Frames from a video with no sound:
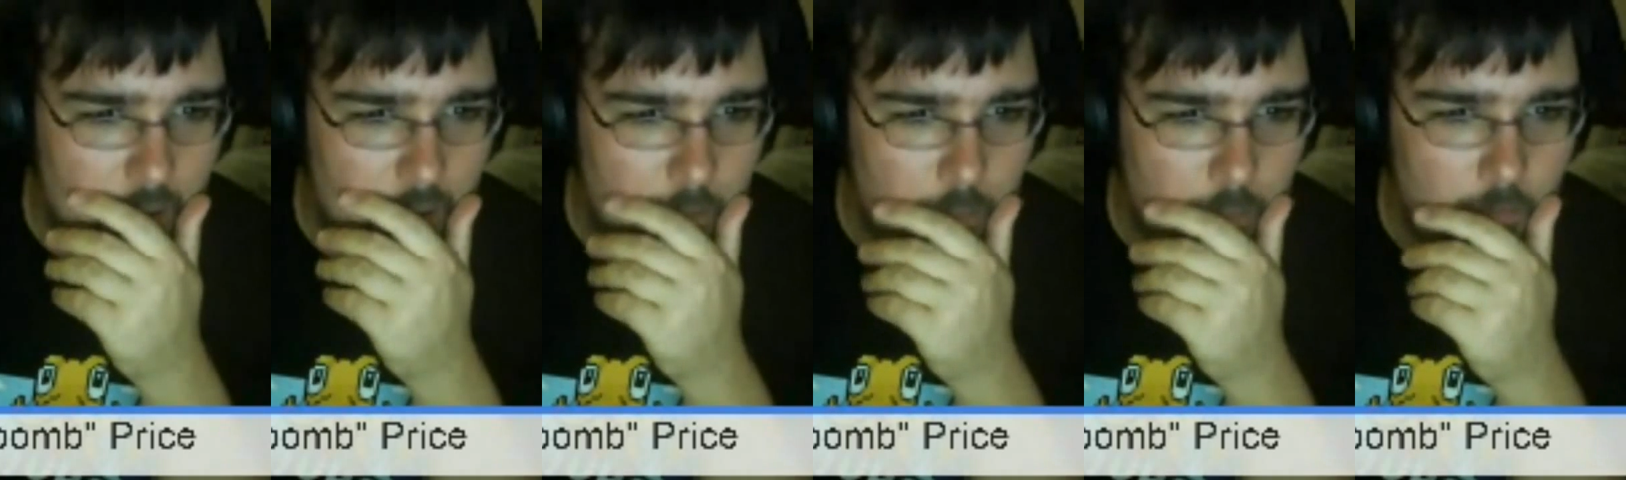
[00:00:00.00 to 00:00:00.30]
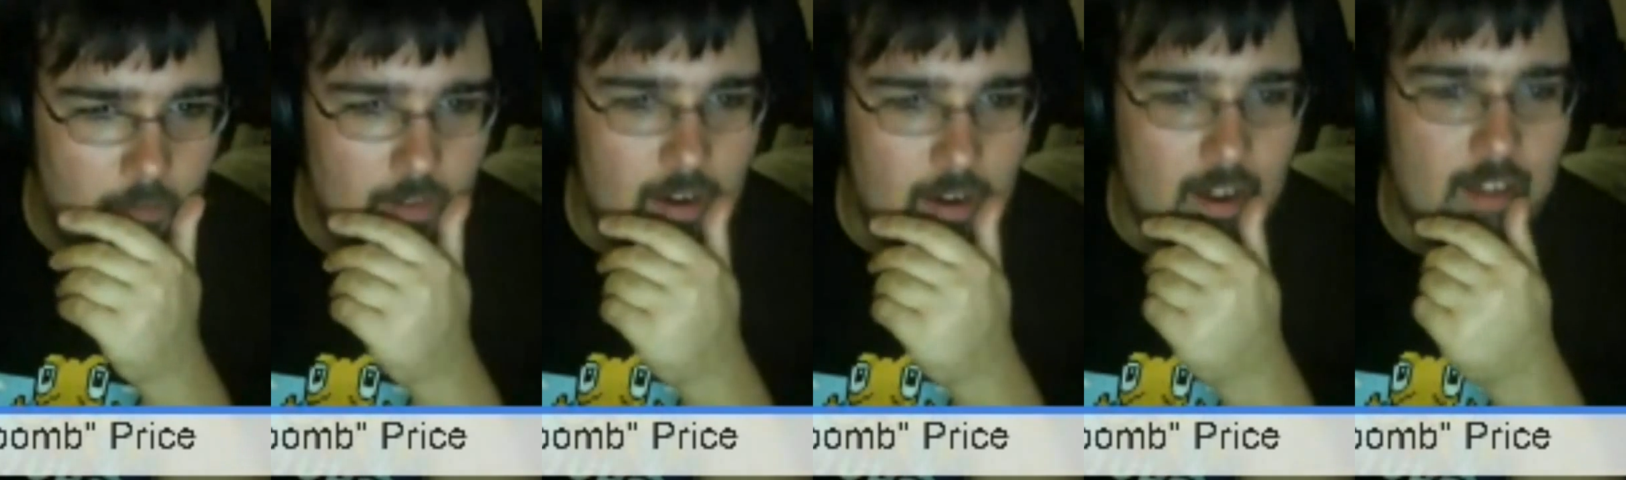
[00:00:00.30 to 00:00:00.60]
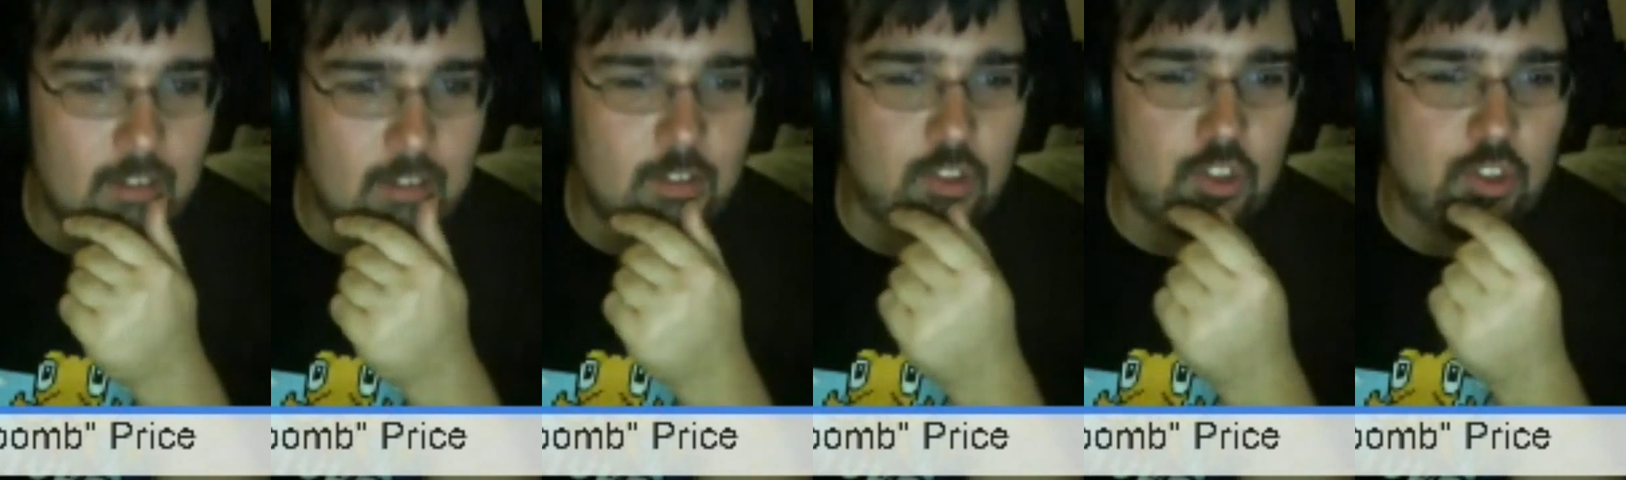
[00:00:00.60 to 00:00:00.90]
Moving
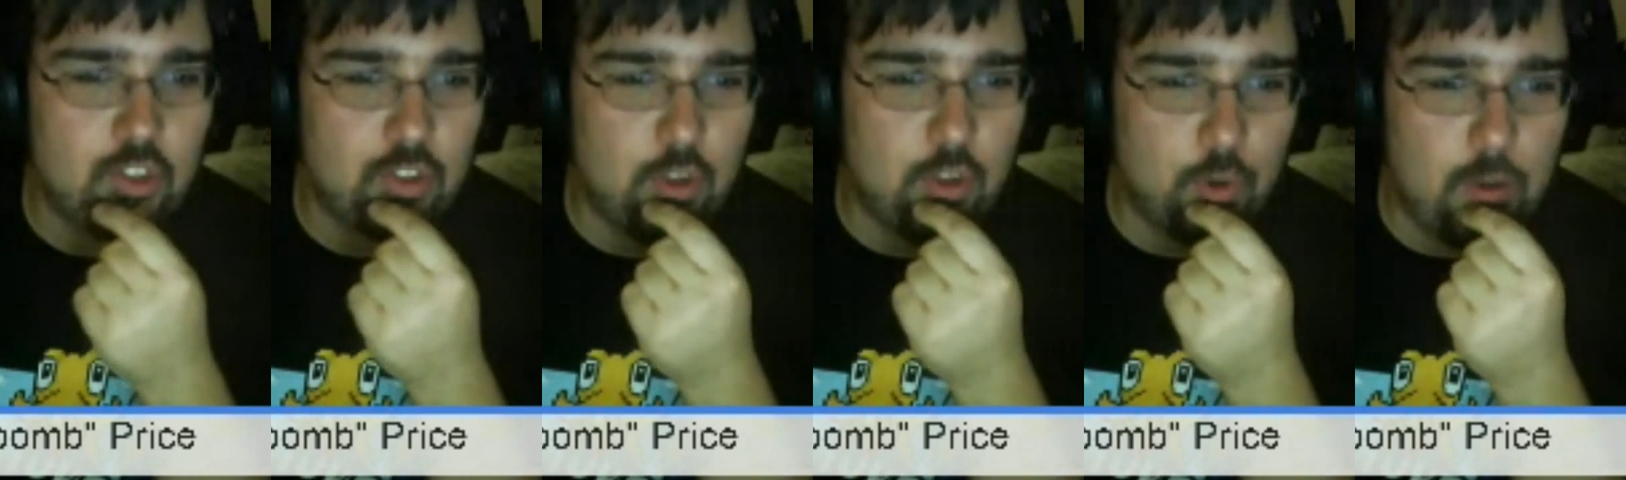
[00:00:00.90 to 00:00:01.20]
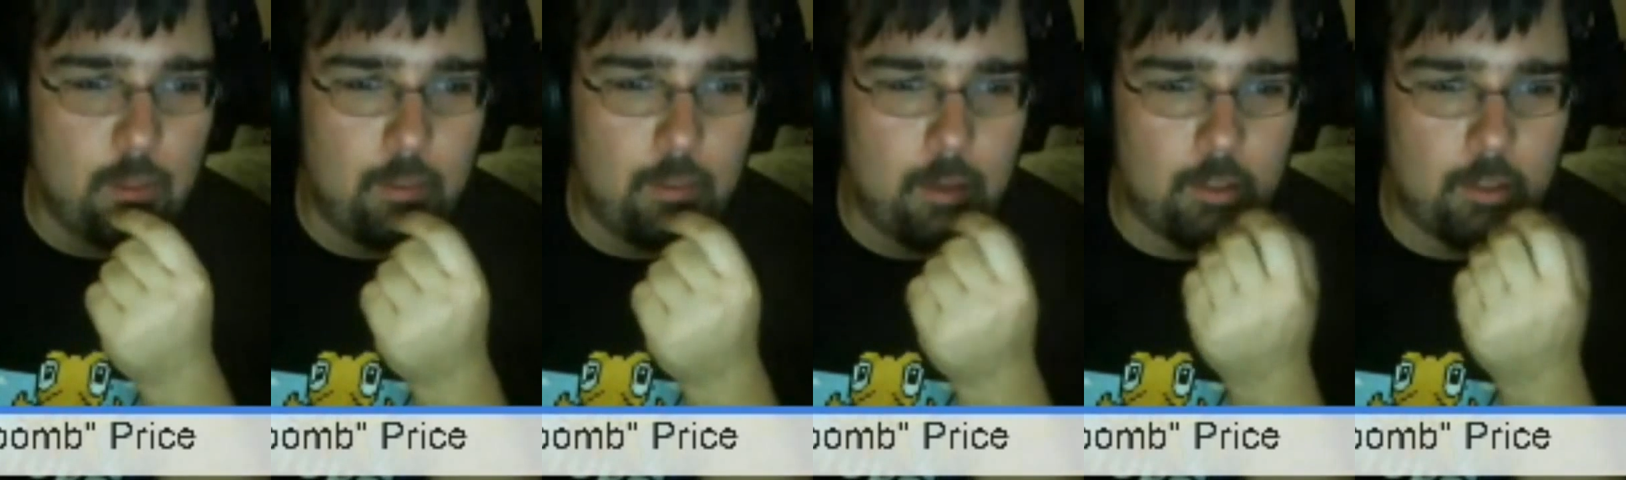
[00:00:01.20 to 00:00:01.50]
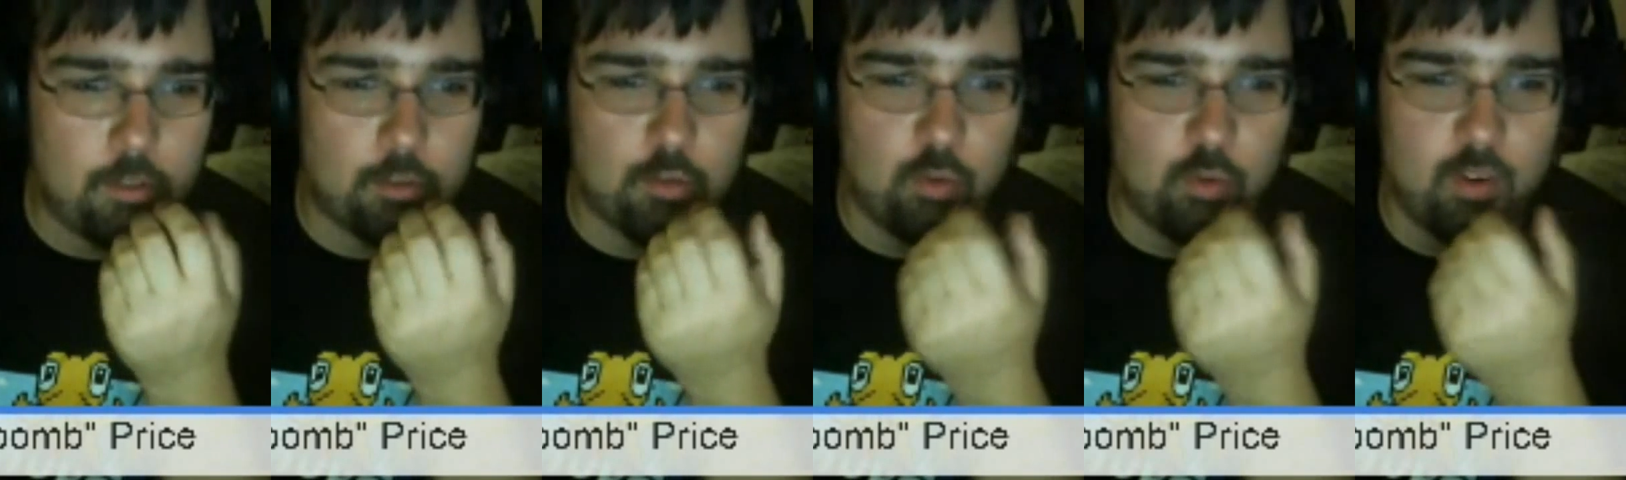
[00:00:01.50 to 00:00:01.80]
on. Sony
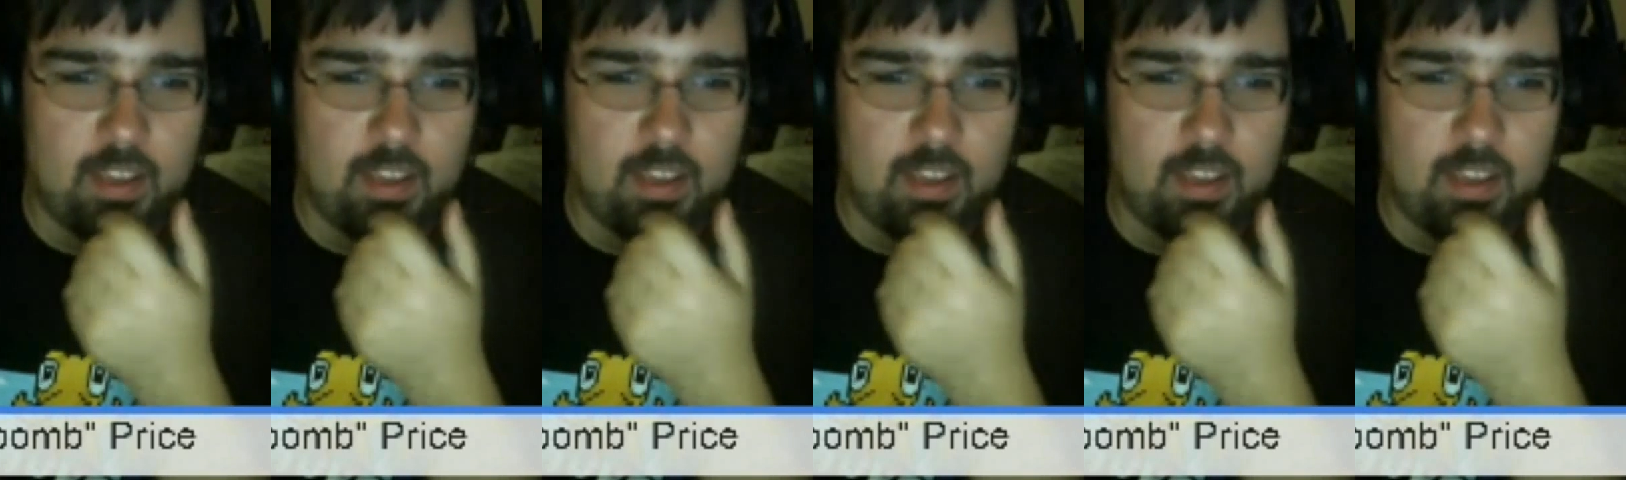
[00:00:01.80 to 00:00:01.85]
Pictures